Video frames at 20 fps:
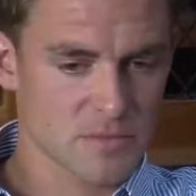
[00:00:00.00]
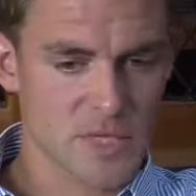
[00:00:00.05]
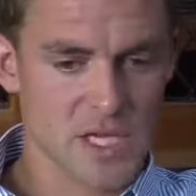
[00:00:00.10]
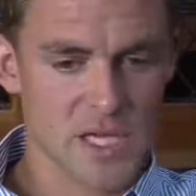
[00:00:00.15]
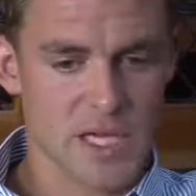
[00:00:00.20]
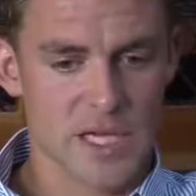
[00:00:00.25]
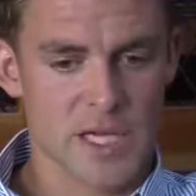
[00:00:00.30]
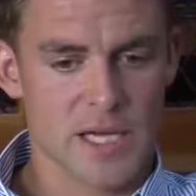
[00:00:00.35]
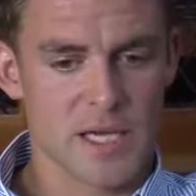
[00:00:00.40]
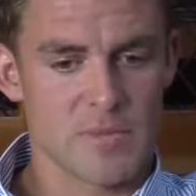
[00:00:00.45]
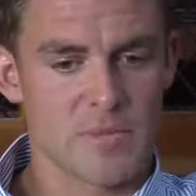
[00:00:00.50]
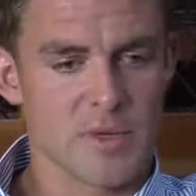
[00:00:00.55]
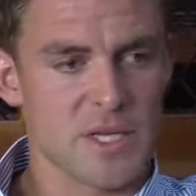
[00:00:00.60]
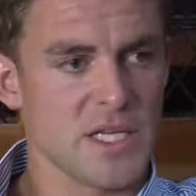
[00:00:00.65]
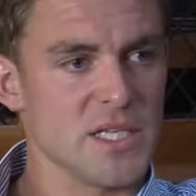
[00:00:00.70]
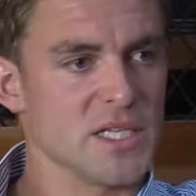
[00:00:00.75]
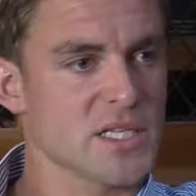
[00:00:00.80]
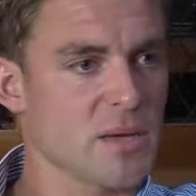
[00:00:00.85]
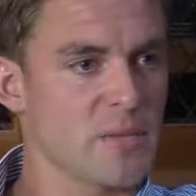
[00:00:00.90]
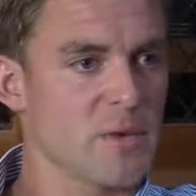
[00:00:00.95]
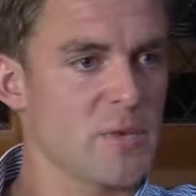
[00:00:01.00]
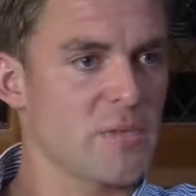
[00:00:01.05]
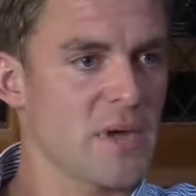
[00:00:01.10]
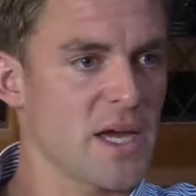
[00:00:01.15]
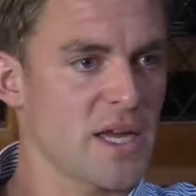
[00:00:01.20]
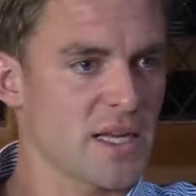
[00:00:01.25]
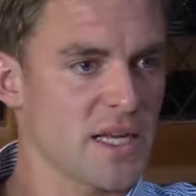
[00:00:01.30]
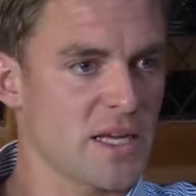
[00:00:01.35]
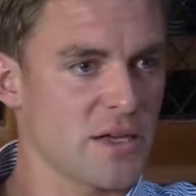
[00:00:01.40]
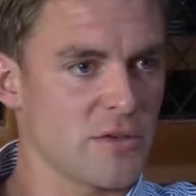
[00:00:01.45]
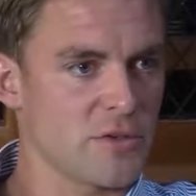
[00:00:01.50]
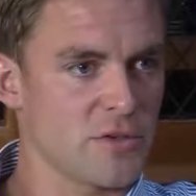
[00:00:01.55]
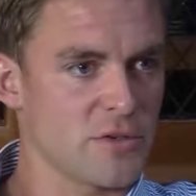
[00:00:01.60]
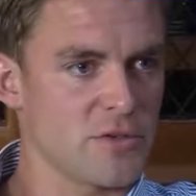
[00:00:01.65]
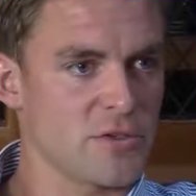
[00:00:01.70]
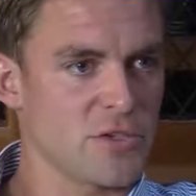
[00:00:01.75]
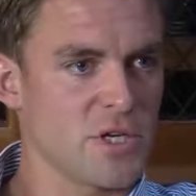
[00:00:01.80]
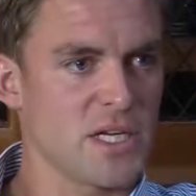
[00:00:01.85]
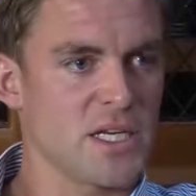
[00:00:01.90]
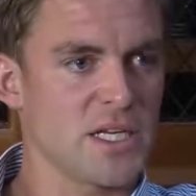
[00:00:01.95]
but he's coming back now through
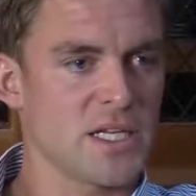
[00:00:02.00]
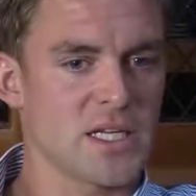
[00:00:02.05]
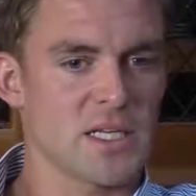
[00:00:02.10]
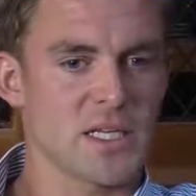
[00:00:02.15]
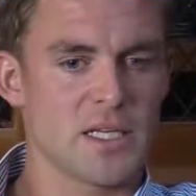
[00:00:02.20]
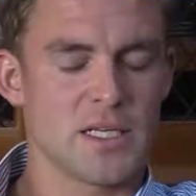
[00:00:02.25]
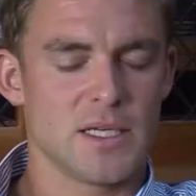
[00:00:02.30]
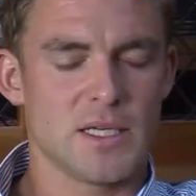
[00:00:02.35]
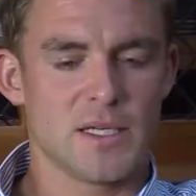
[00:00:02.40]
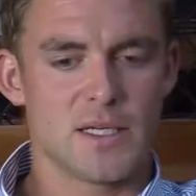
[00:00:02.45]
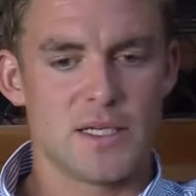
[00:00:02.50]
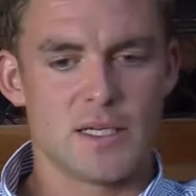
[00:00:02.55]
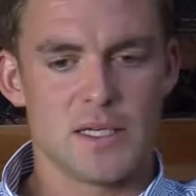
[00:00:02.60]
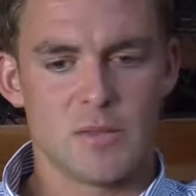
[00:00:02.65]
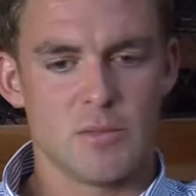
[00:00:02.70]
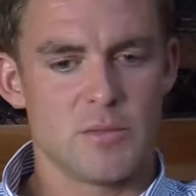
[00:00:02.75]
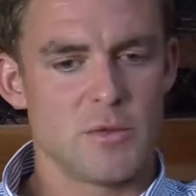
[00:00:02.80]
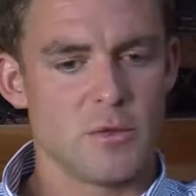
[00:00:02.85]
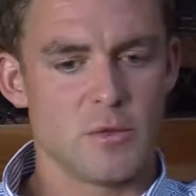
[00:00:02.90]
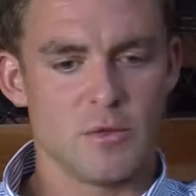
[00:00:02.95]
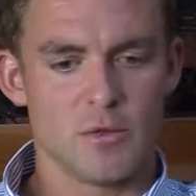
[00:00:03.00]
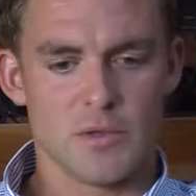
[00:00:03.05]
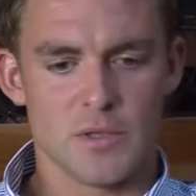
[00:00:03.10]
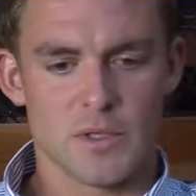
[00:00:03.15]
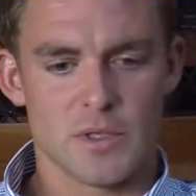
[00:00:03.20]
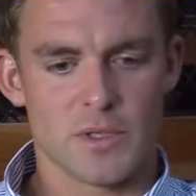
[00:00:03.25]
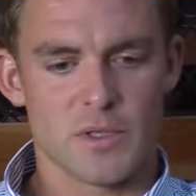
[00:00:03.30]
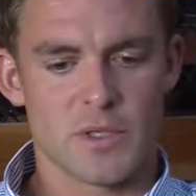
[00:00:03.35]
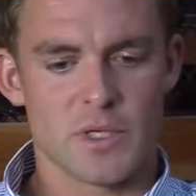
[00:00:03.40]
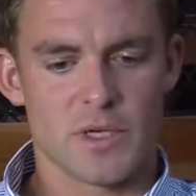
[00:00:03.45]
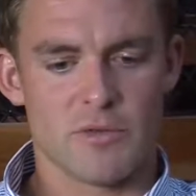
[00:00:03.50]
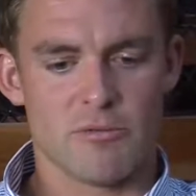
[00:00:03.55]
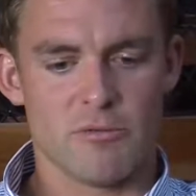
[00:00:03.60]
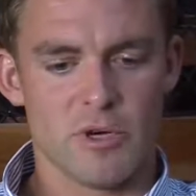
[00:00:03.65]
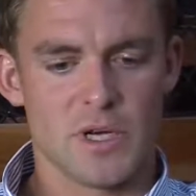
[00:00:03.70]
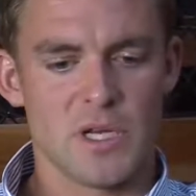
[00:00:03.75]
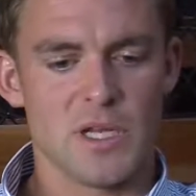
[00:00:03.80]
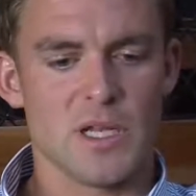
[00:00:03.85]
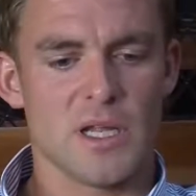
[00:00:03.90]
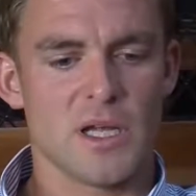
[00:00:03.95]
training, and Paul, I
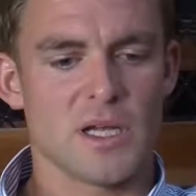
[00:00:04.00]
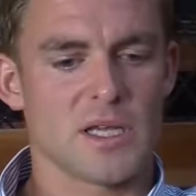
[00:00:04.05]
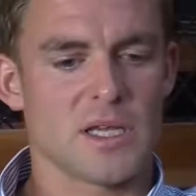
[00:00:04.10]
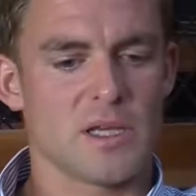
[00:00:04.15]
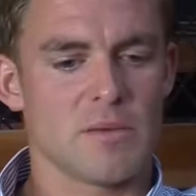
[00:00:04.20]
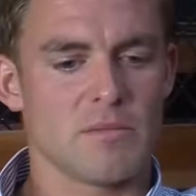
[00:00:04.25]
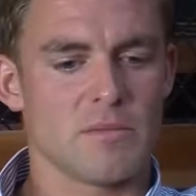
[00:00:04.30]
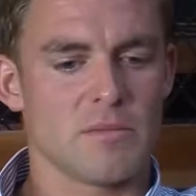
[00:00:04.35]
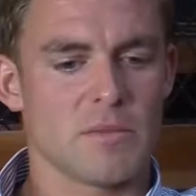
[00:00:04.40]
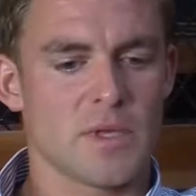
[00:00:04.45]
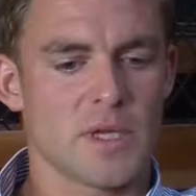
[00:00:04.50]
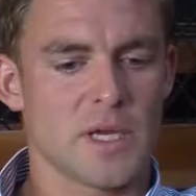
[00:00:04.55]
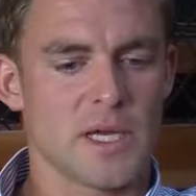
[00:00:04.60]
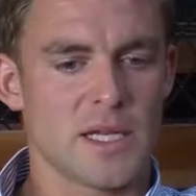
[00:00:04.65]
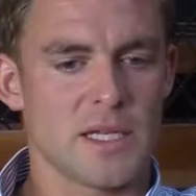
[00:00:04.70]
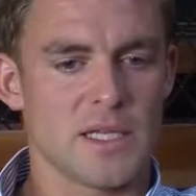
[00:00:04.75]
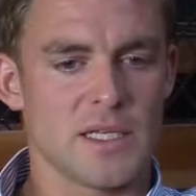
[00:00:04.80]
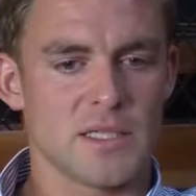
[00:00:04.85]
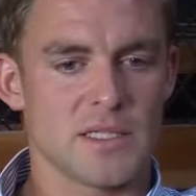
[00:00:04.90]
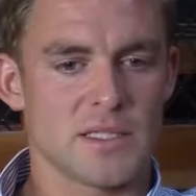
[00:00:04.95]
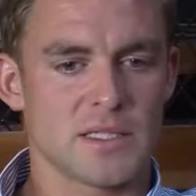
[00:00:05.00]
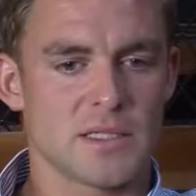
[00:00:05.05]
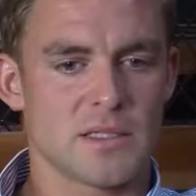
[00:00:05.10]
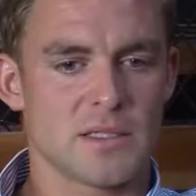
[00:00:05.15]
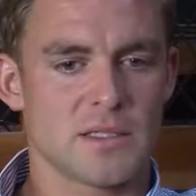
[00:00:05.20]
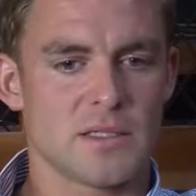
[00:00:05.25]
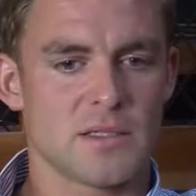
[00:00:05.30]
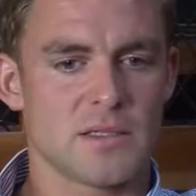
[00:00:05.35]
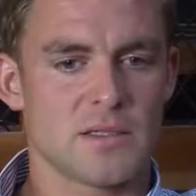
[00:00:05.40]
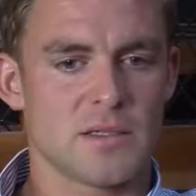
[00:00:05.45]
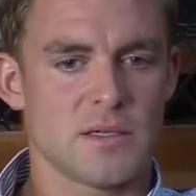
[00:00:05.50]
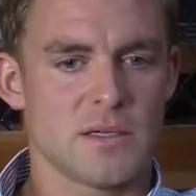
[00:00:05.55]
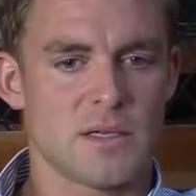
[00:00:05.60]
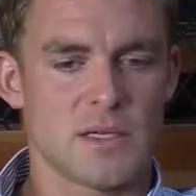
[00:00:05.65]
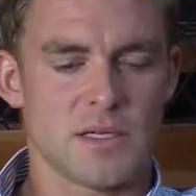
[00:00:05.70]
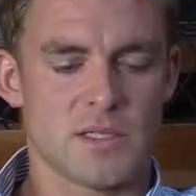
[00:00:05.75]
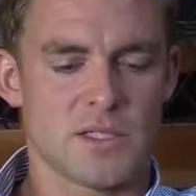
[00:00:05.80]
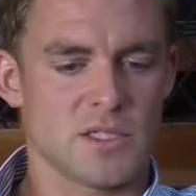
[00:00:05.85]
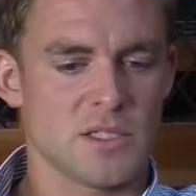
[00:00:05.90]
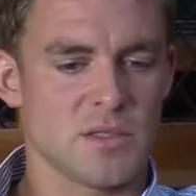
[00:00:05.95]
really like him, and he's
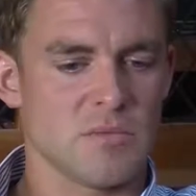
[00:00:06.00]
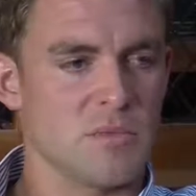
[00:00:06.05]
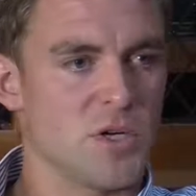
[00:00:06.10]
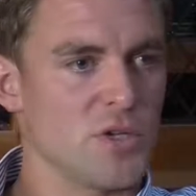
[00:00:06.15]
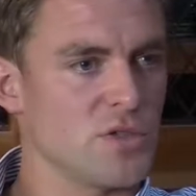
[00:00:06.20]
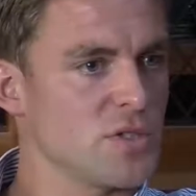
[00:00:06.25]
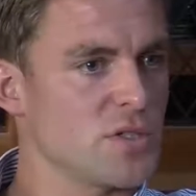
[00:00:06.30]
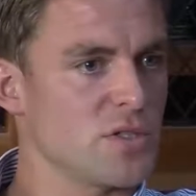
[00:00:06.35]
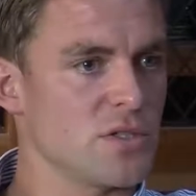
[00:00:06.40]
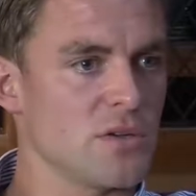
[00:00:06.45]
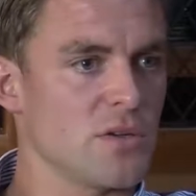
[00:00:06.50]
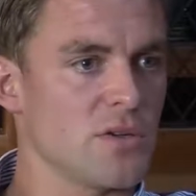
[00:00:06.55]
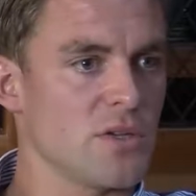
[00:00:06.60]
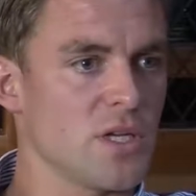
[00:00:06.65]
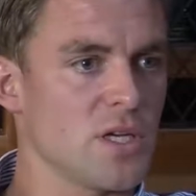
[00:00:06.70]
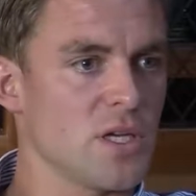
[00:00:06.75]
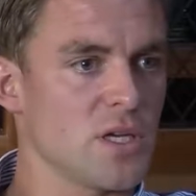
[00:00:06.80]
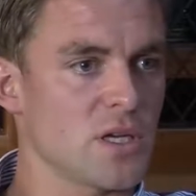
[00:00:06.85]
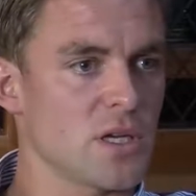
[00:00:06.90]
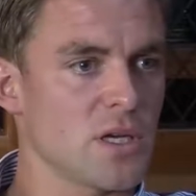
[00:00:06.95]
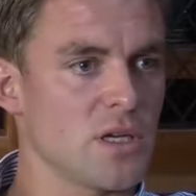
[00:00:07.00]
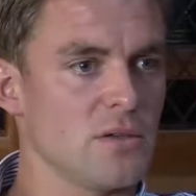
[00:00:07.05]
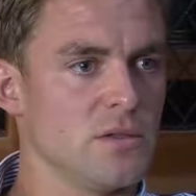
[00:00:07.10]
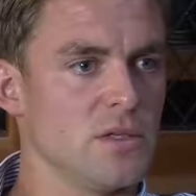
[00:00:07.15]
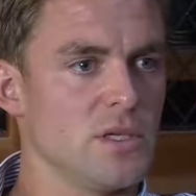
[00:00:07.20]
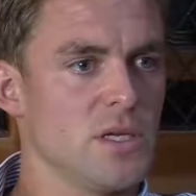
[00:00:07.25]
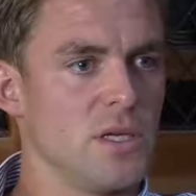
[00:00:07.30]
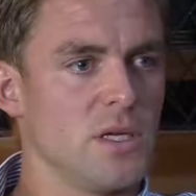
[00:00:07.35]
just a monster on the ergo,